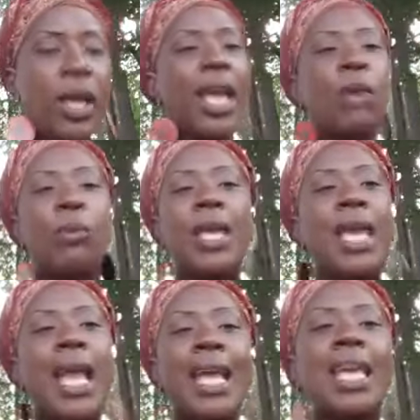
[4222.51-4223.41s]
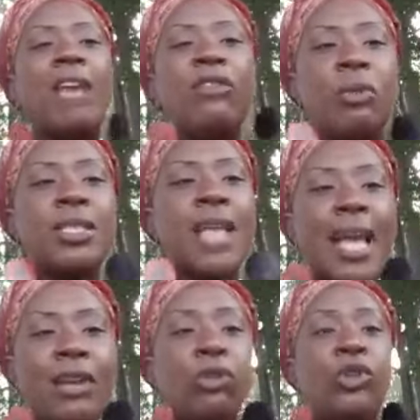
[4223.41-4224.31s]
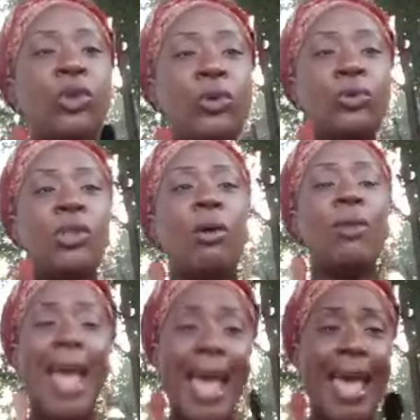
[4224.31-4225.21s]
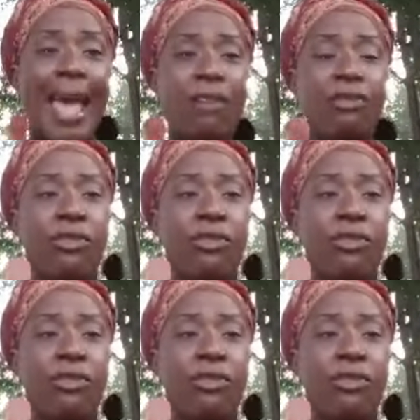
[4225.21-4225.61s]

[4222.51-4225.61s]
and we can't give you a title you don't have.